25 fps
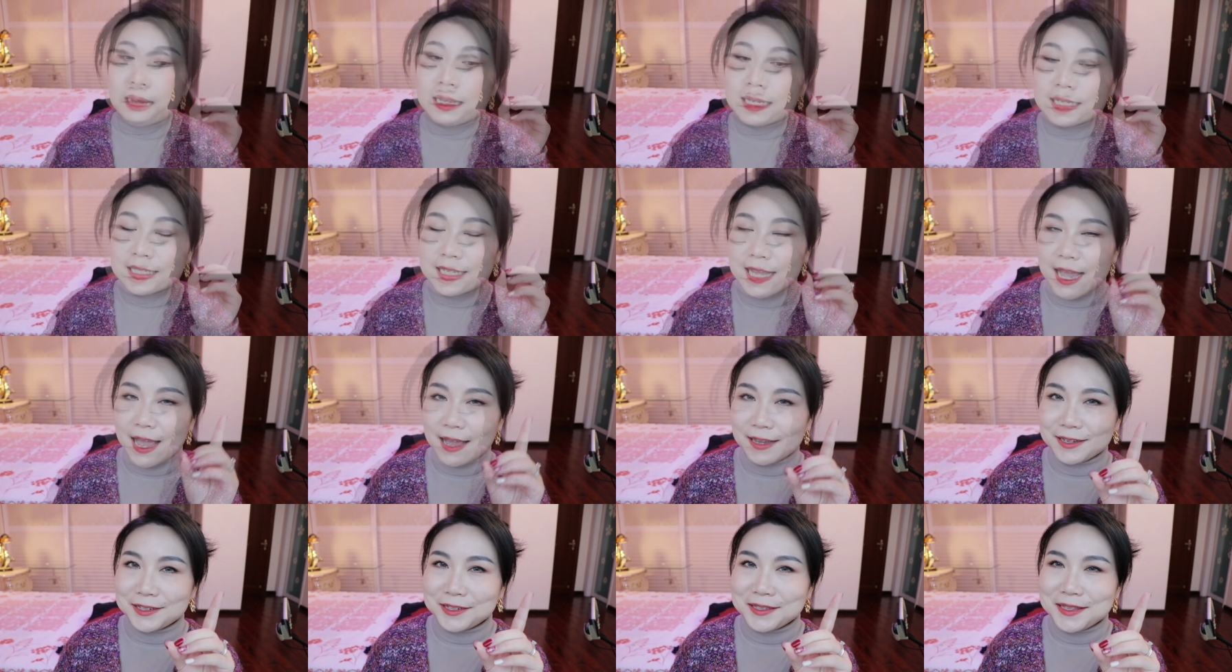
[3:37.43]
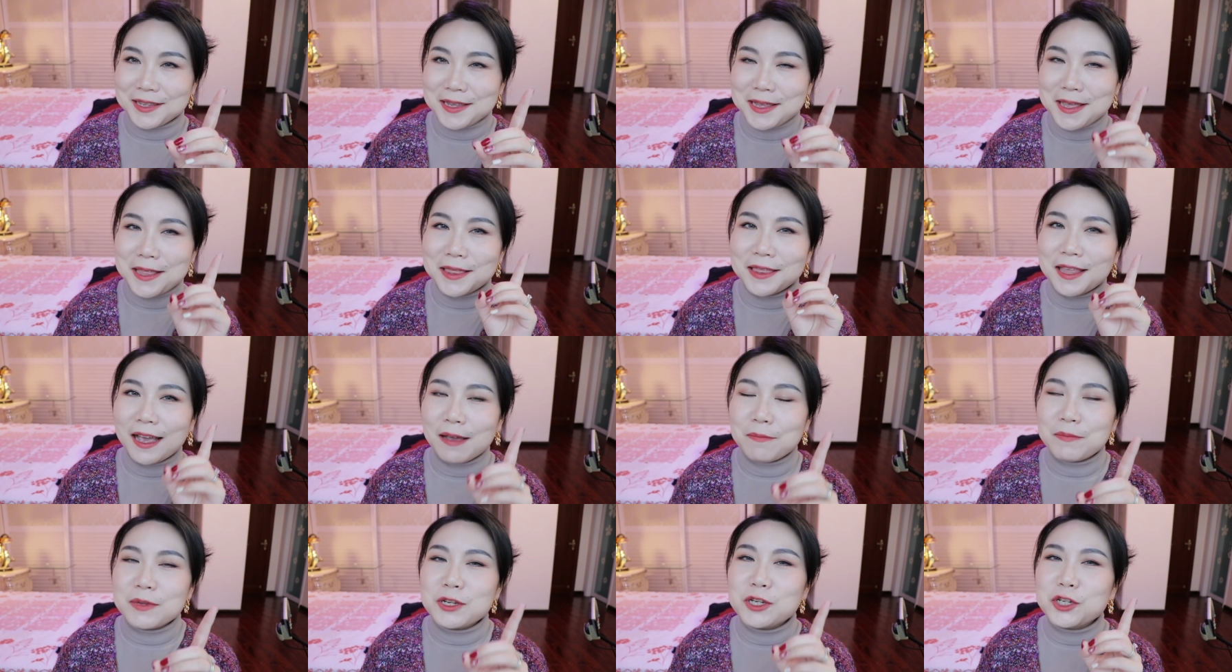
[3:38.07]
Next,
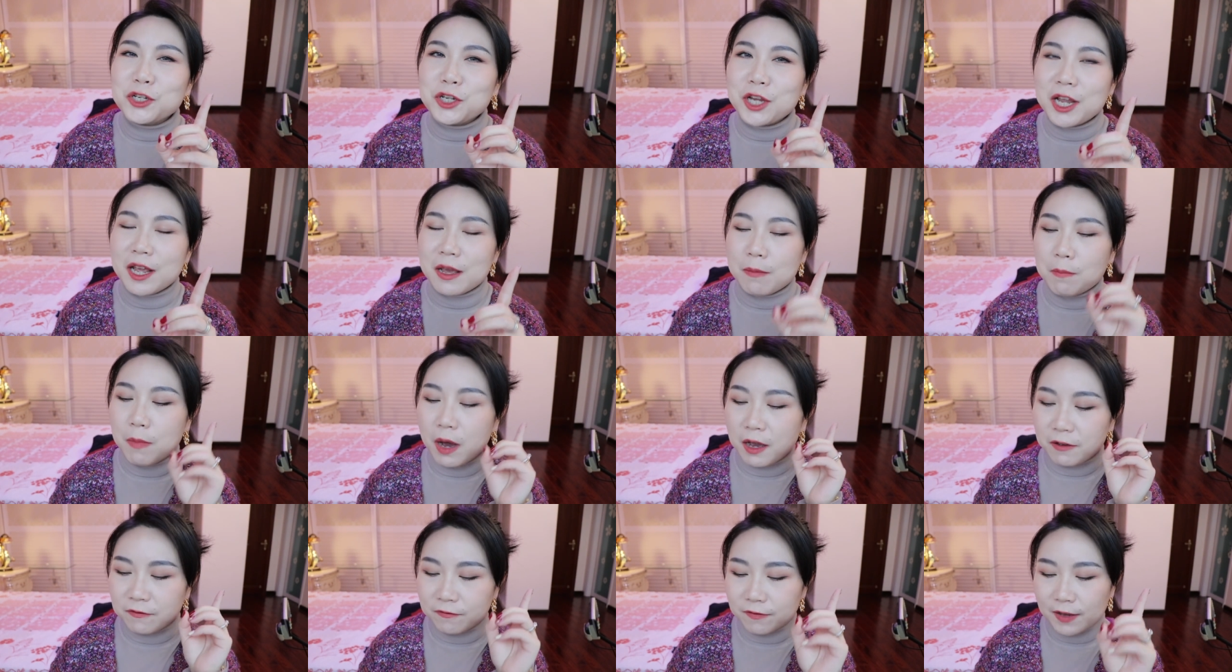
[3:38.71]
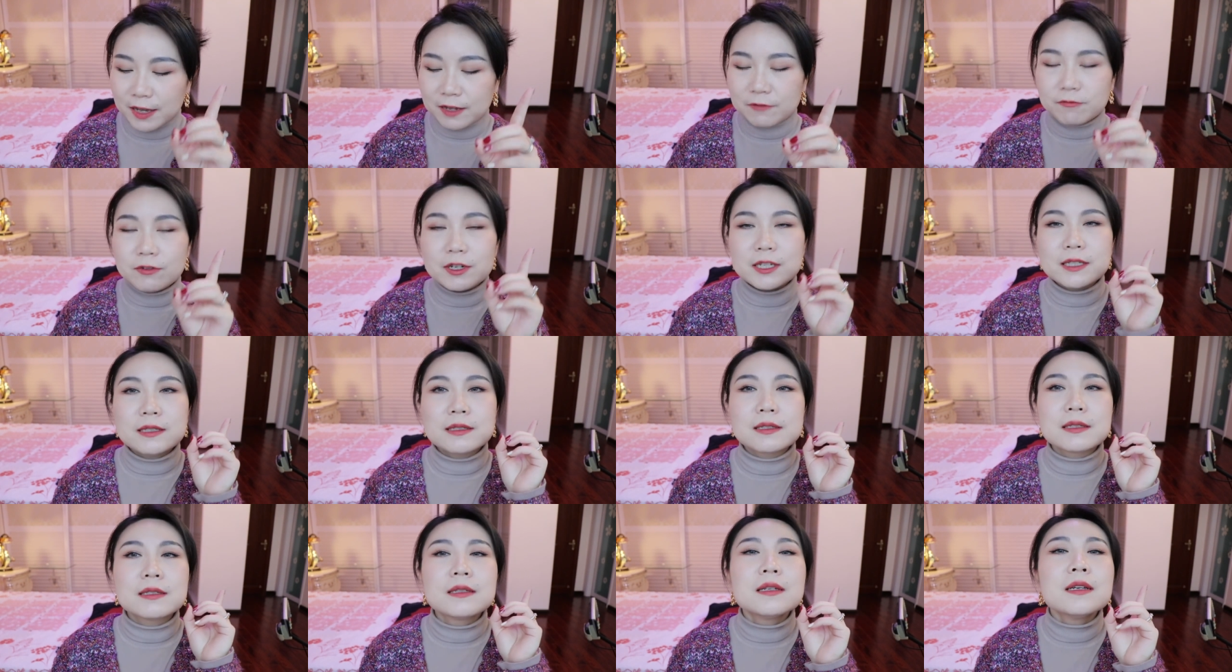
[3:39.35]
let me share my
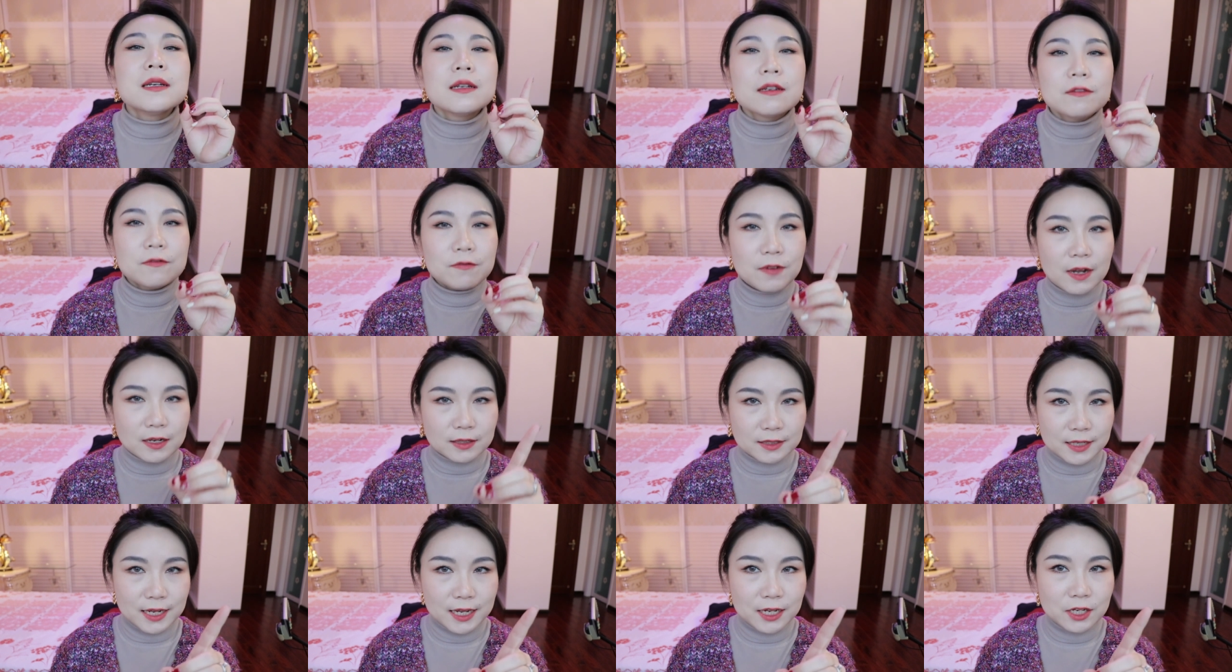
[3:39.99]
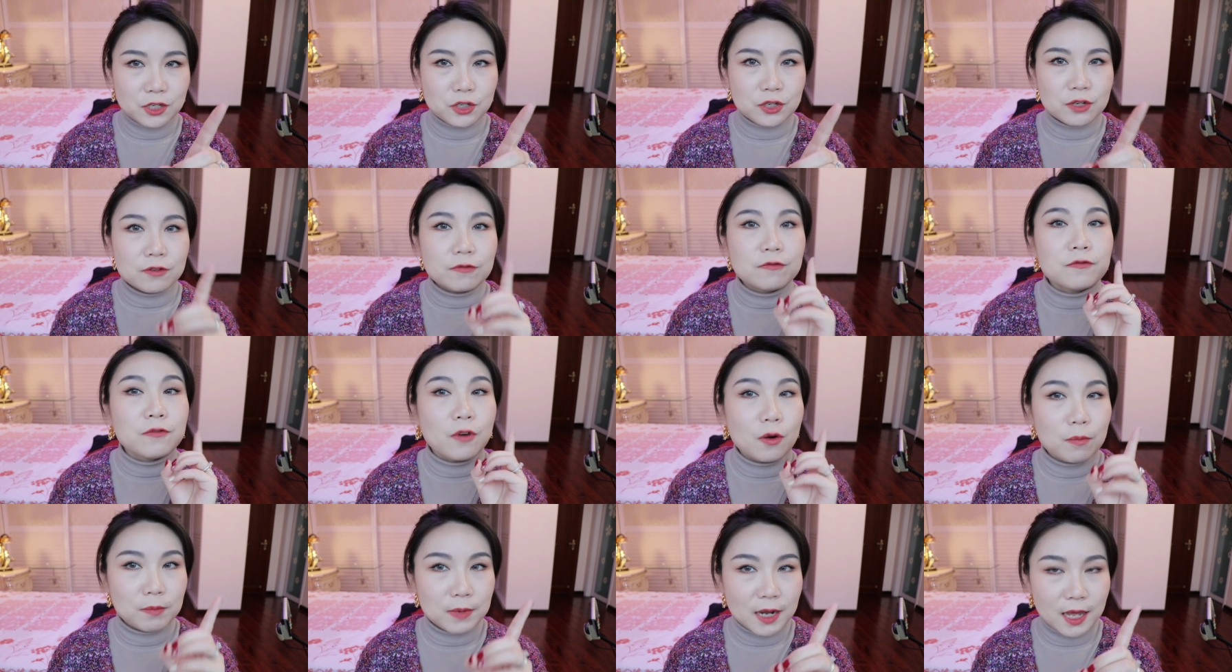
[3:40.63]
favorite foundation
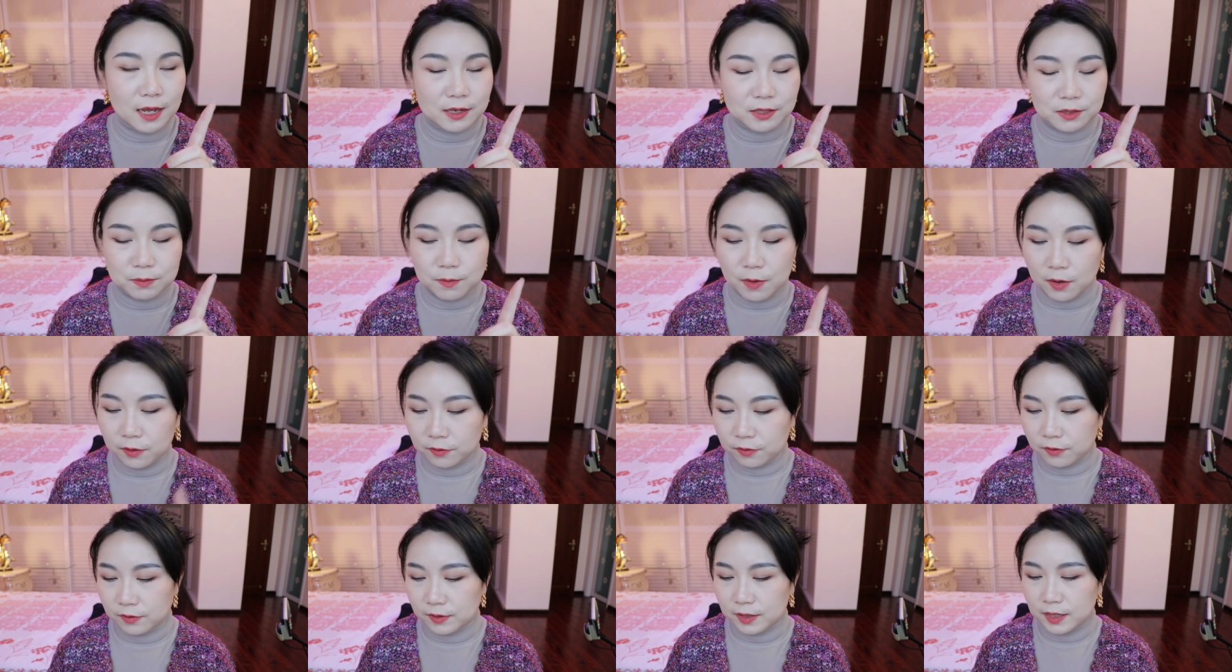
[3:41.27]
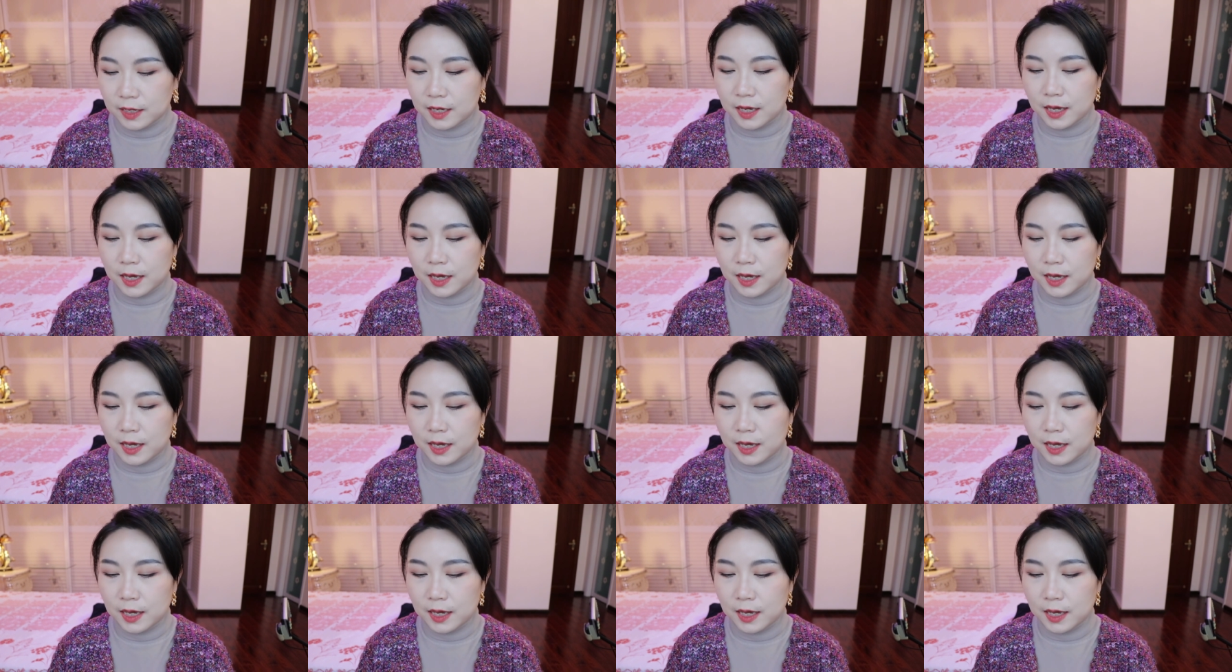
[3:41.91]
from last month.